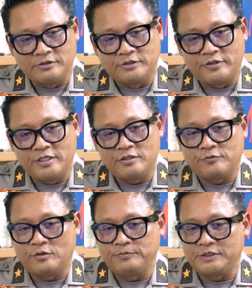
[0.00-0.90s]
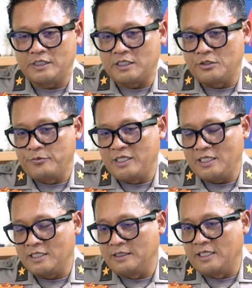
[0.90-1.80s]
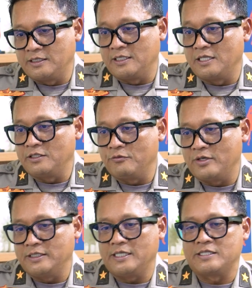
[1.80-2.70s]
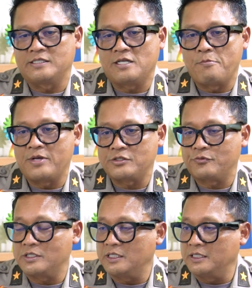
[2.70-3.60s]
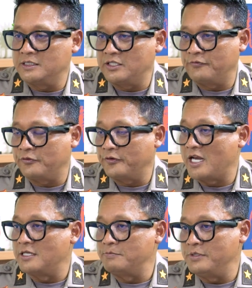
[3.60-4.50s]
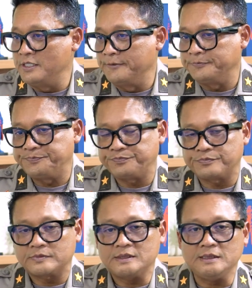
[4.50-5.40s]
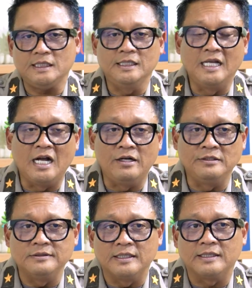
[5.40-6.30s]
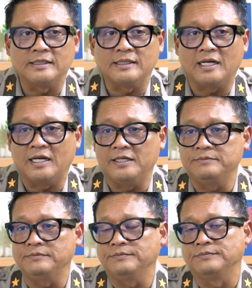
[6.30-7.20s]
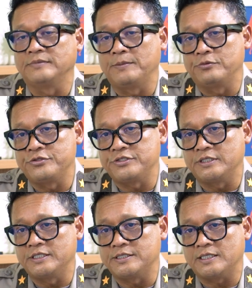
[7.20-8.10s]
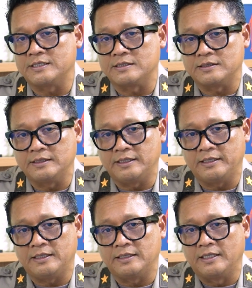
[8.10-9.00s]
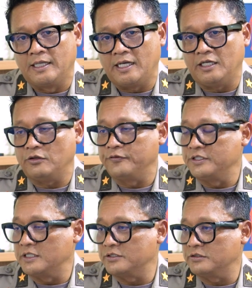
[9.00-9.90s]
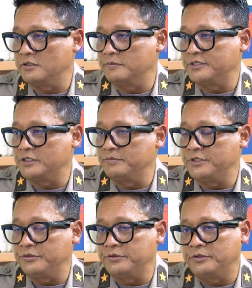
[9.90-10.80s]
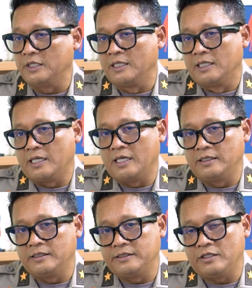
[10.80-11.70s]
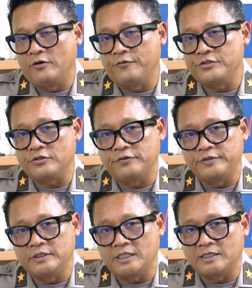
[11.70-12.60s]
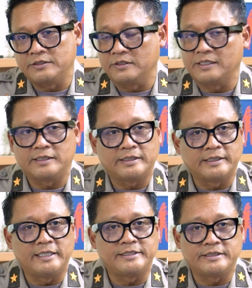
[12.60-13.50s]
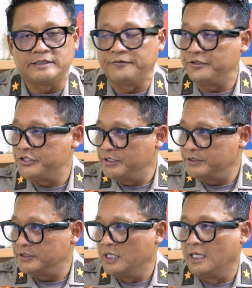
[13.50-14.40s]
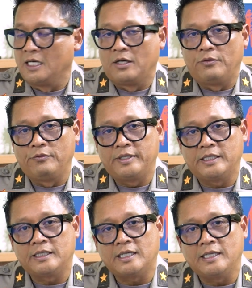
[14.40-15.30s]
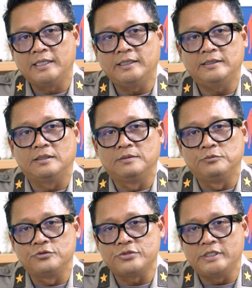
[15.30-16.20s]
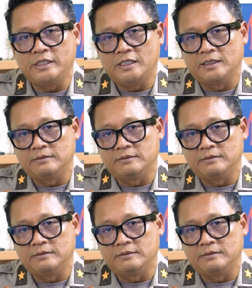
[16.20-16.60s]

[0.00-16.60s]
was graduated from Police Academy at 1991 at the same batch with the chief of INP. Now my position is as the head of International Mission Bureau under the Office of International Relations Divisions, right, where I mostly